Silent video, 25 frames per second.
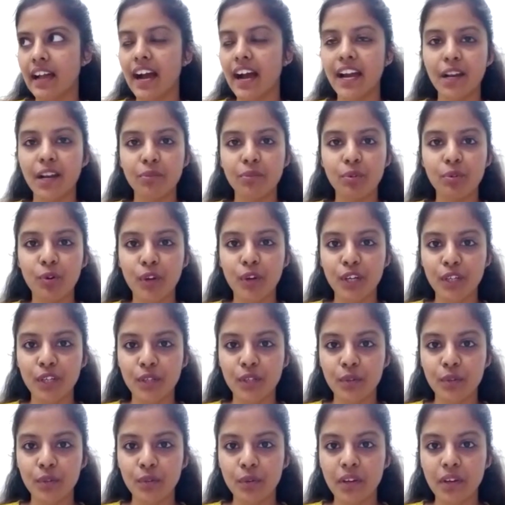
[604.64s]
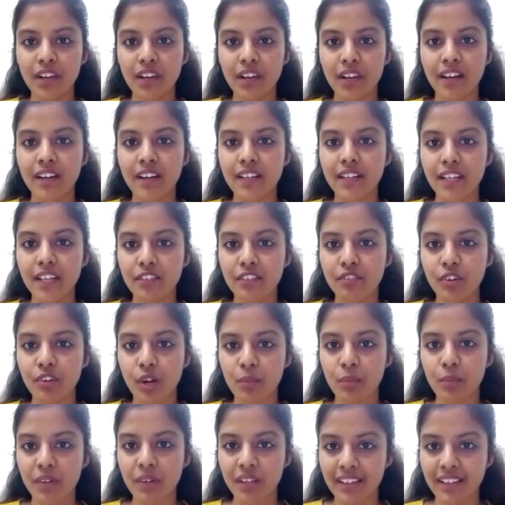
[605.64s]
I am going to learn it
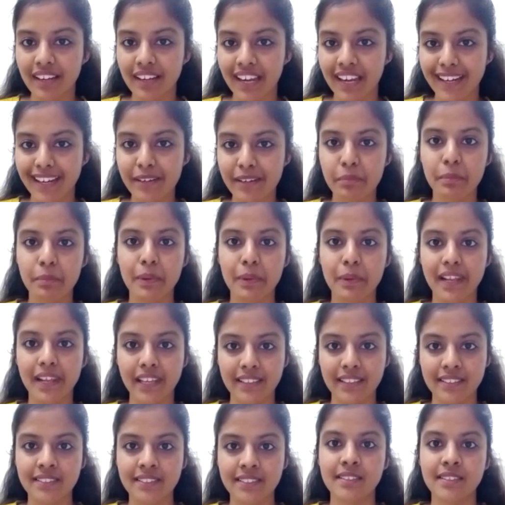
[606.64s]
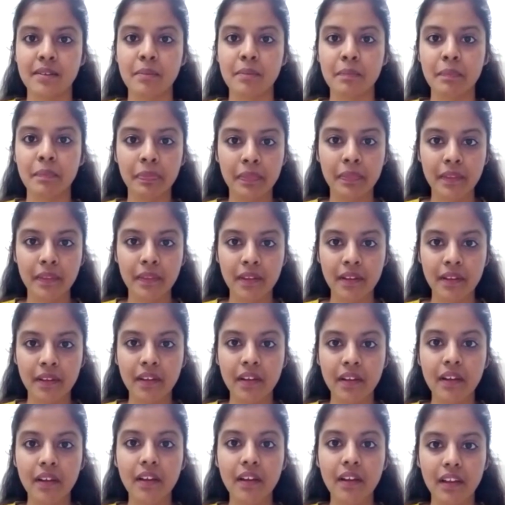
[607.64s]
from a great place.
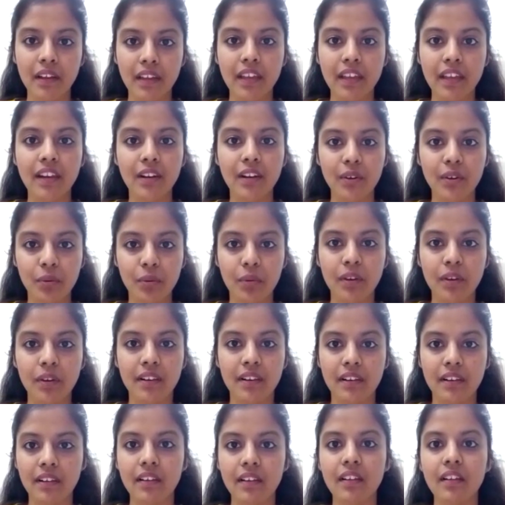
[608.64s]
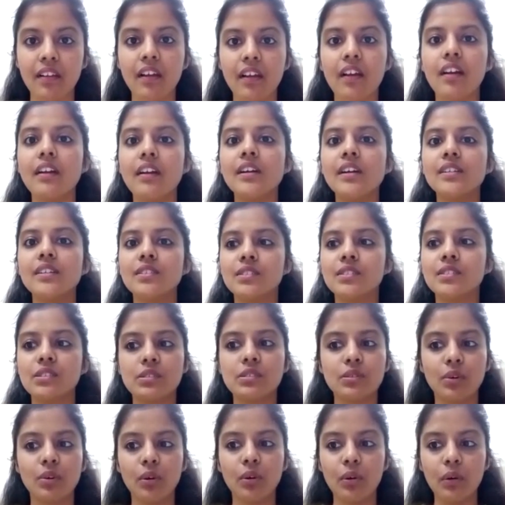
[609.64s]
Yeah. Google.
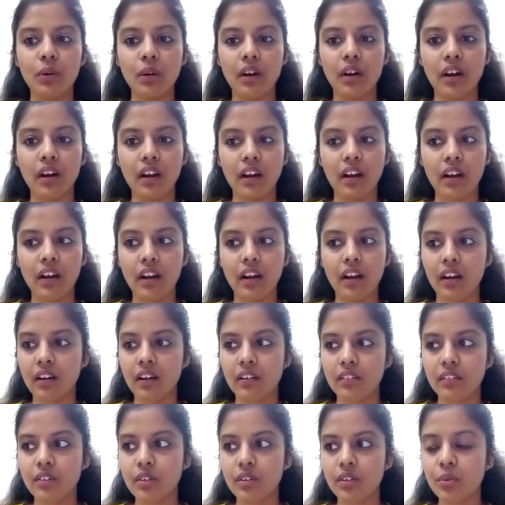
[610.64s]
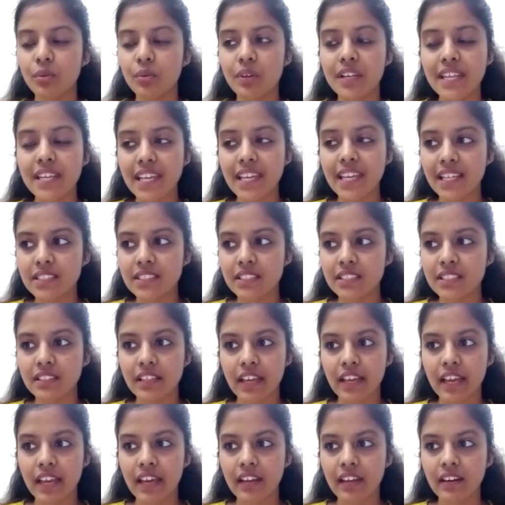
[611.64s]
So uh, to reach
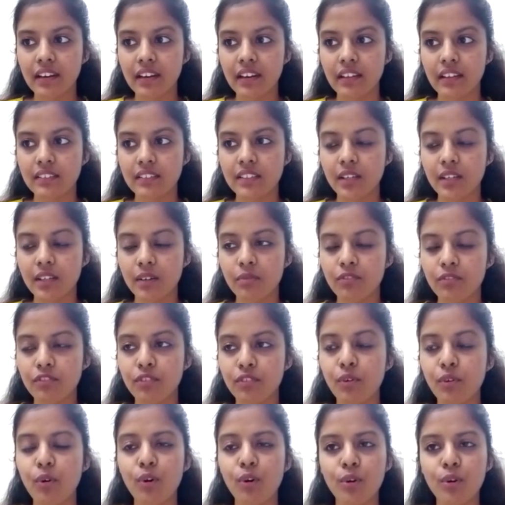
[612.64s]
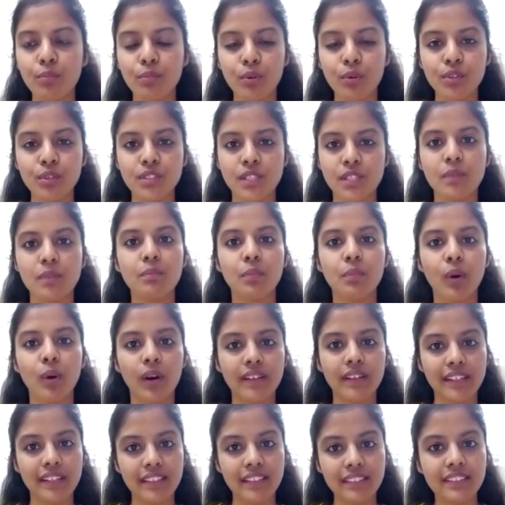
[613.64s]
there, the four most
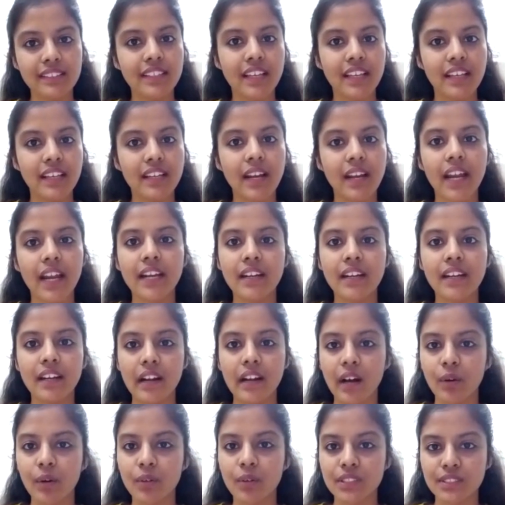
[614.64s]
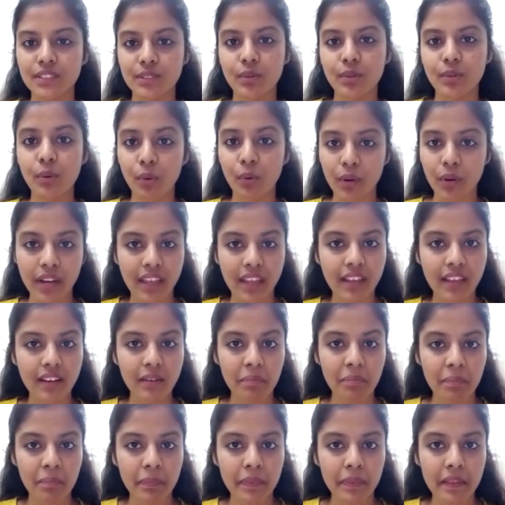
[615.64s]
important thing right now is coding
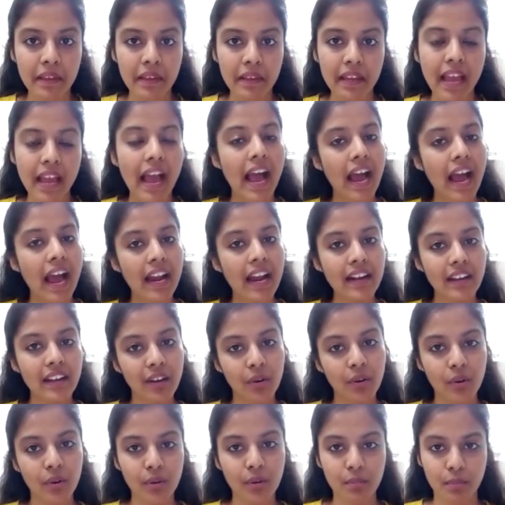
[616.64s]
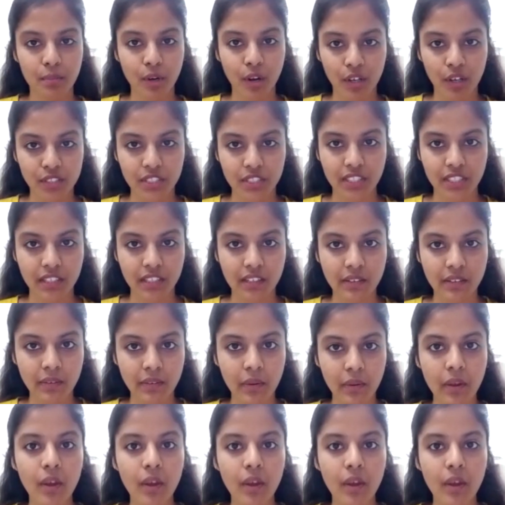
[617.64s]
and a good project.